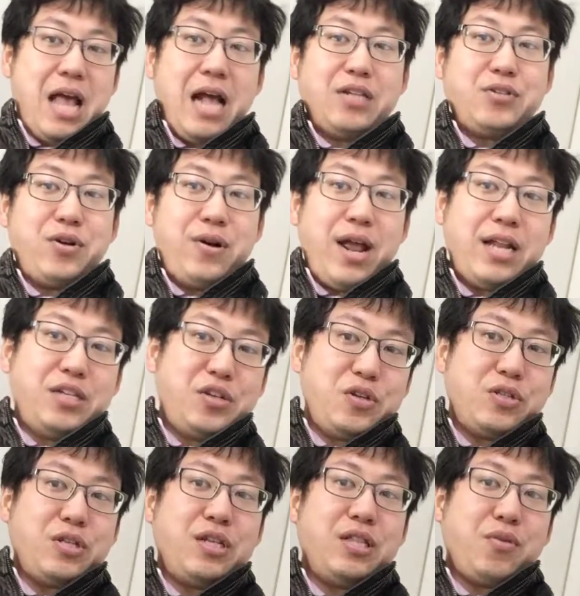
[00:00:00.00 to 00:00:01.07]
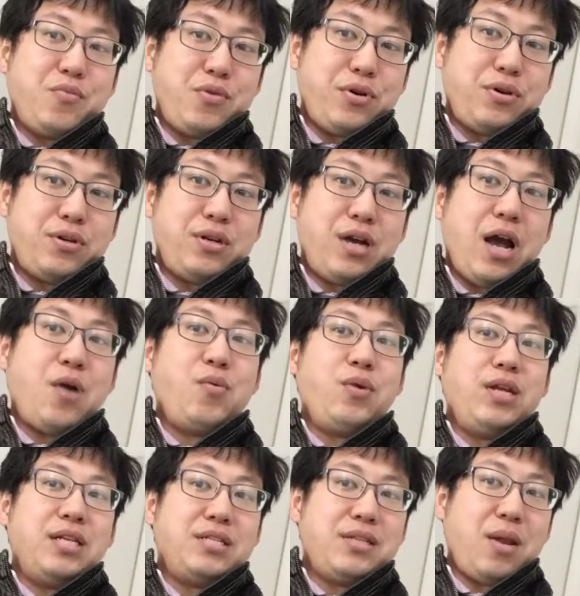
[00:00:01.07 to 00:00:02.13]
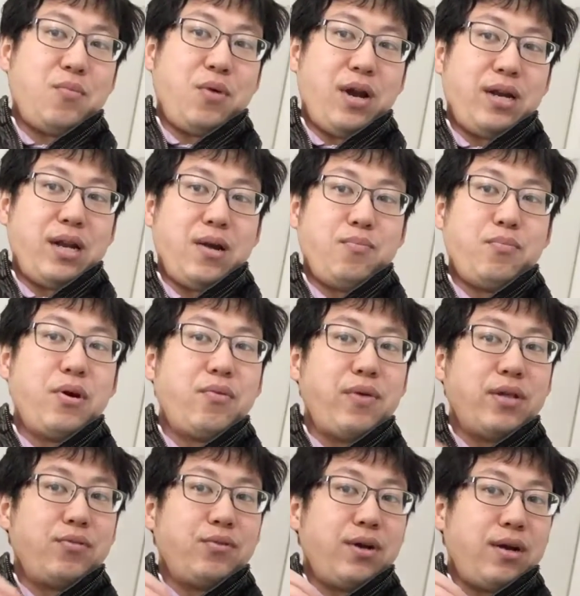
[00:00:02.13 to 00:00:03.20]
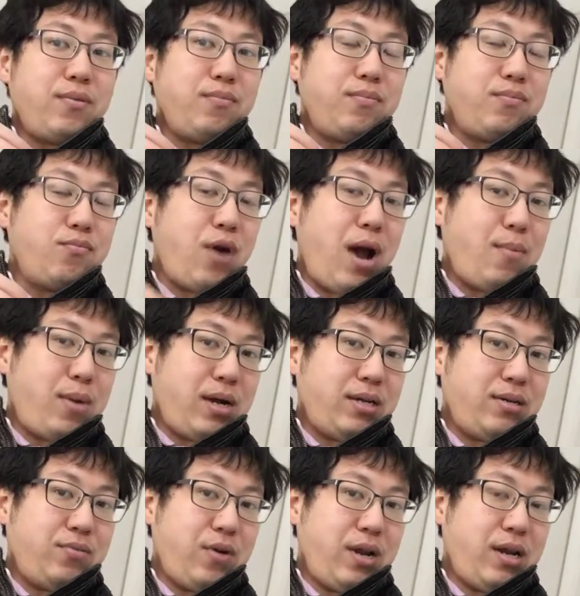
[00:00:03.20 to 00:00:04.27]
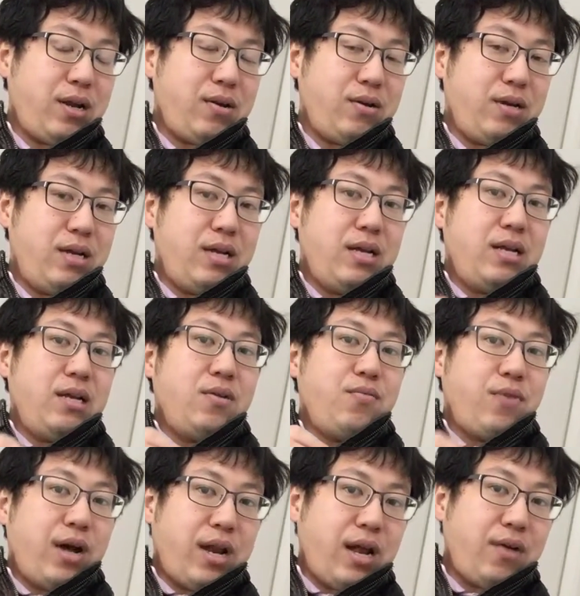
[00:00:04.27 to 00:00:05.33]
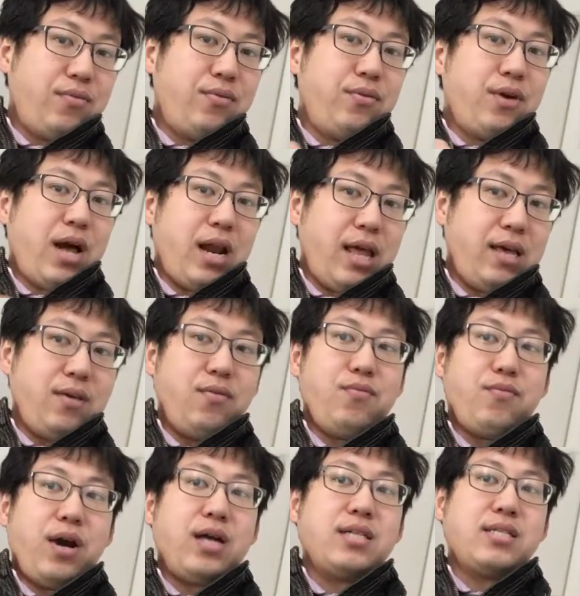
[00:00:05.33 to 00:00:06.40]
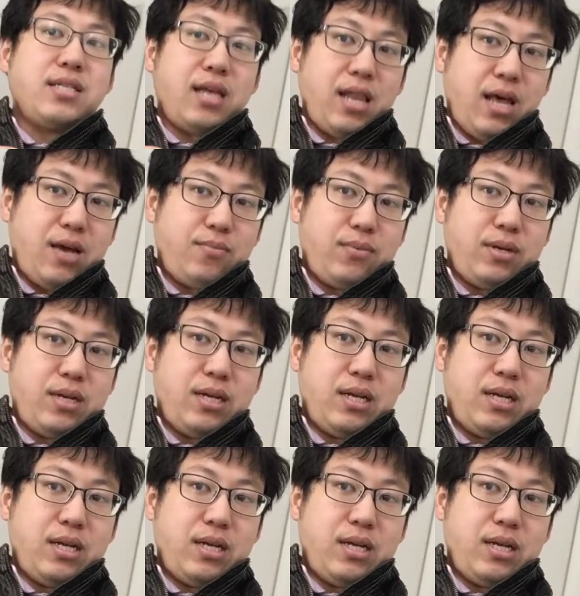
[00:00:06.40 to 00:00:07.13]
Actual religions in the world are only Islam right now. Prophet Muhammad right now. Allahu alayhi wa sallam.